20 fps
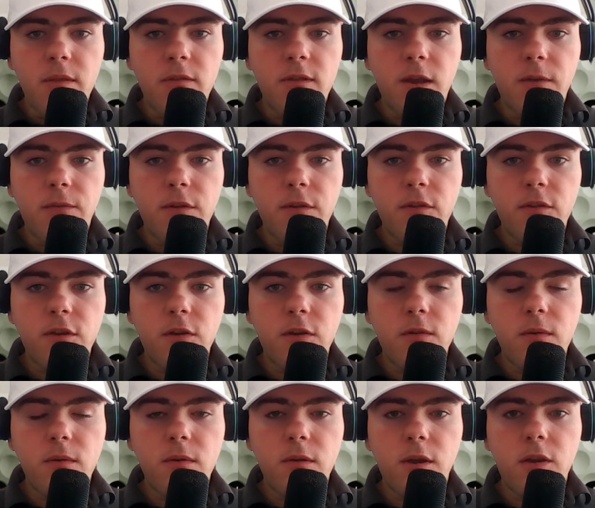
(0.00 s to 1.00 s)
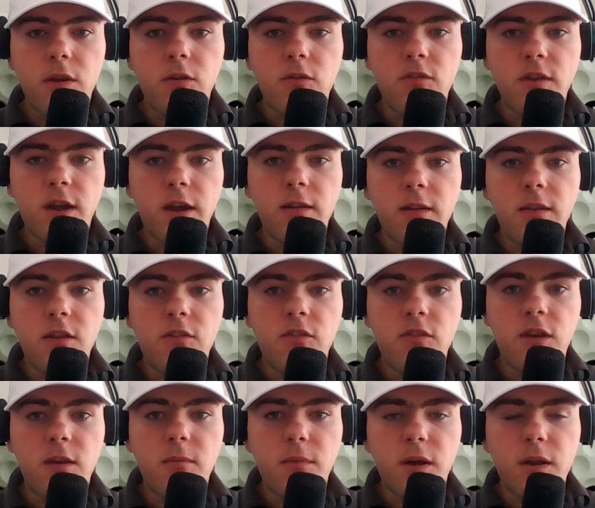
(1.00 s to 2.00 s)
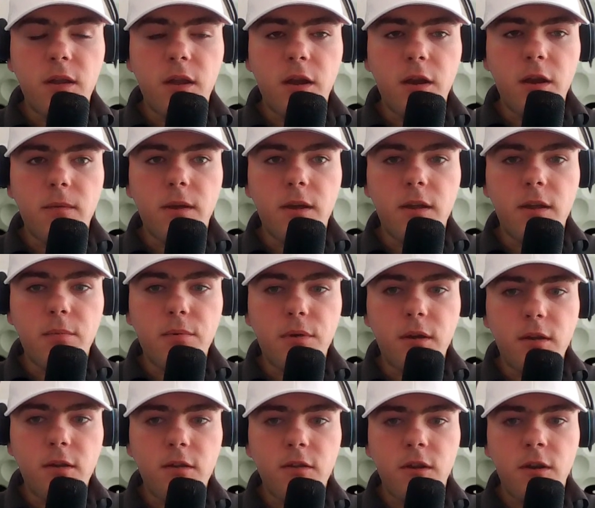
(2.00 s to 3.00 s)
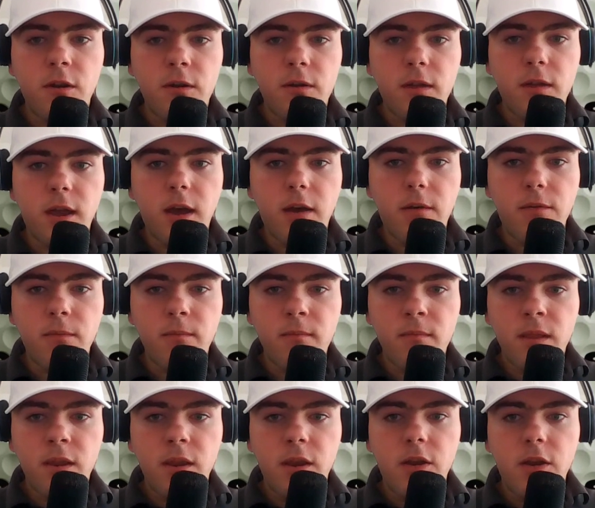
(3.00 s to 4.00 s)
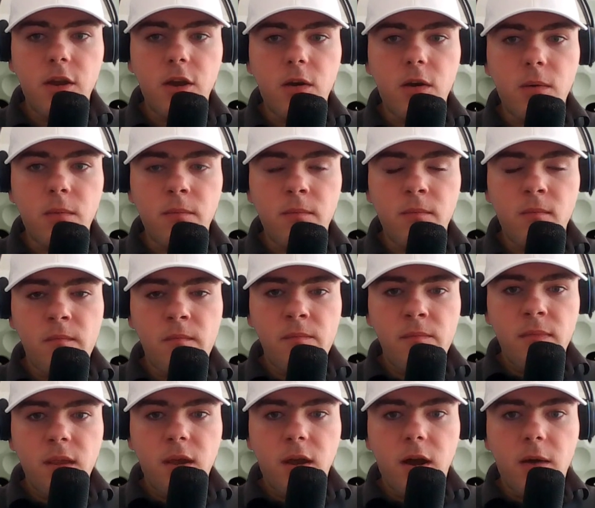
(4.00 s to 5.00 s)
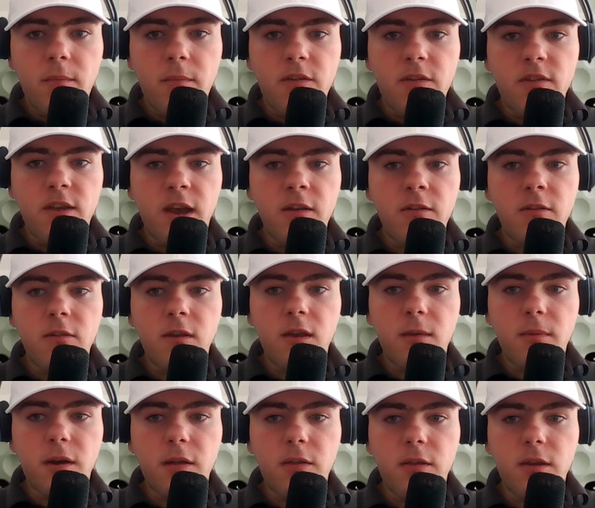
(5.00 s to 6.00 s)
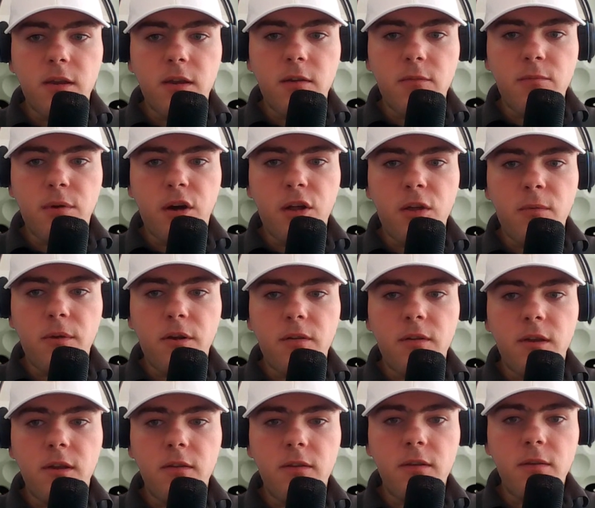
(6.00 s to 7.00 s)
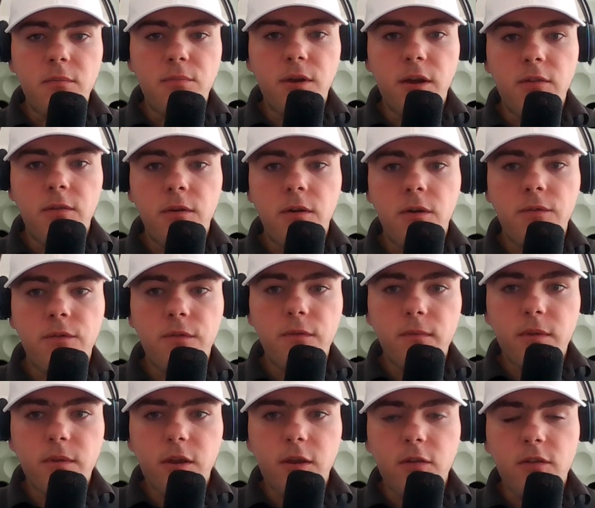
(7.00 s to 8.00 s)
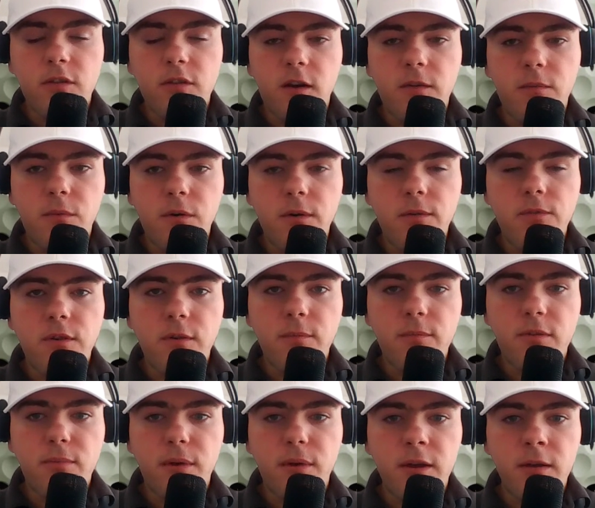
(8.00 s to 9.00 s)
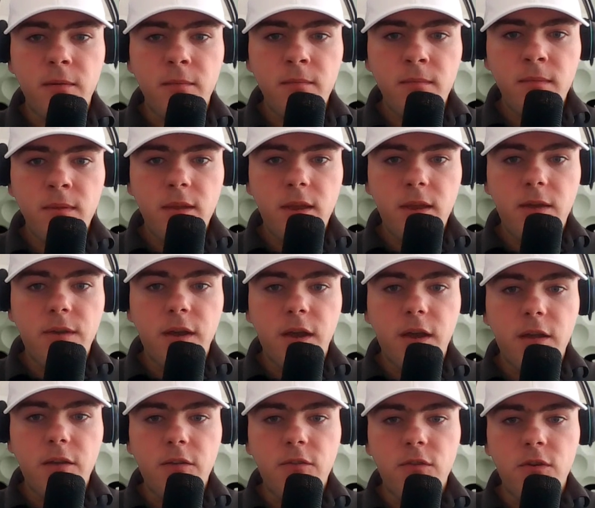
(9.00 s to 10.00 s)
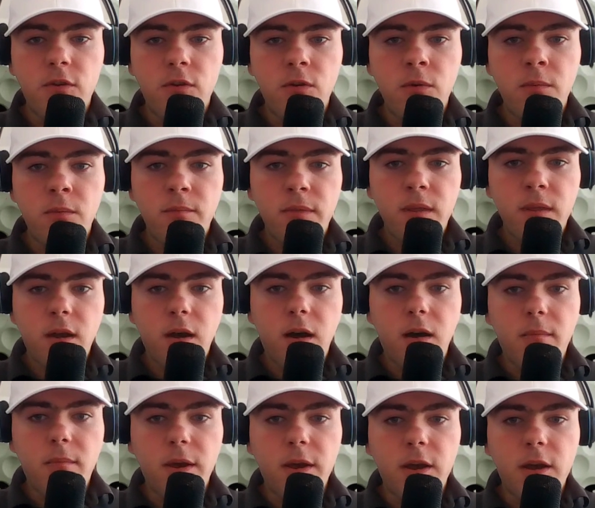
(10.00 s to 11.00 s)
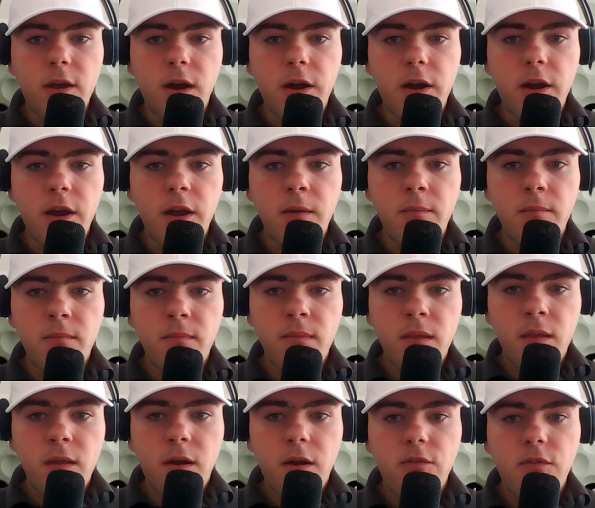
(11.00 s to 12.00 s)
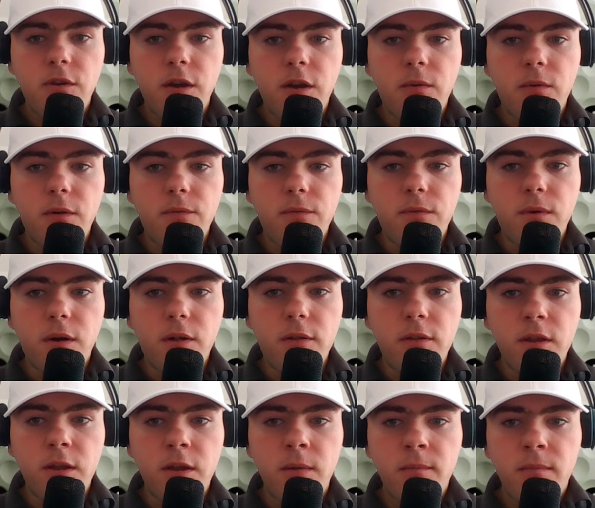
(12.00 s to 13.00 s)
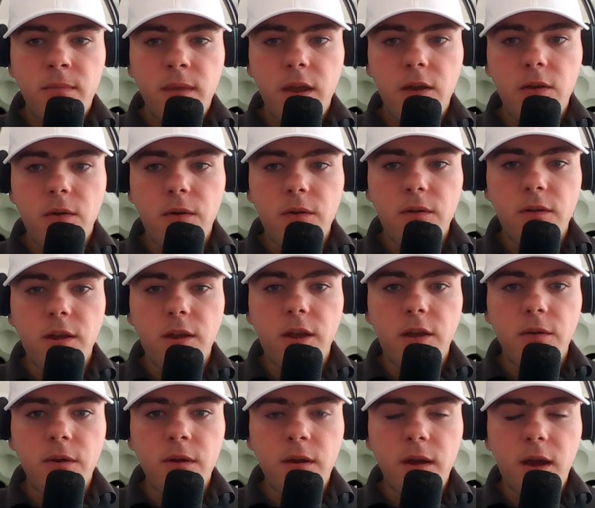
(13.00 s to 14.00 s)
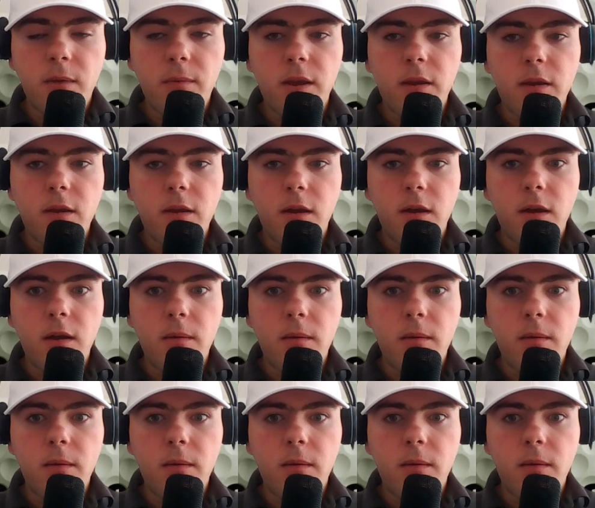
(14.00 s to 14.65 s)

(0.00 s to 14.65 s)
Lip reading: Stanford's so stacked that Chen might not even get to play this year. They have a stacked team, I think, of Paula Martin Sampedro, sophomore from Spain. They have Kelly Zhu, Meja Gane, Andrea Revuelta, and Ortengren. I mean,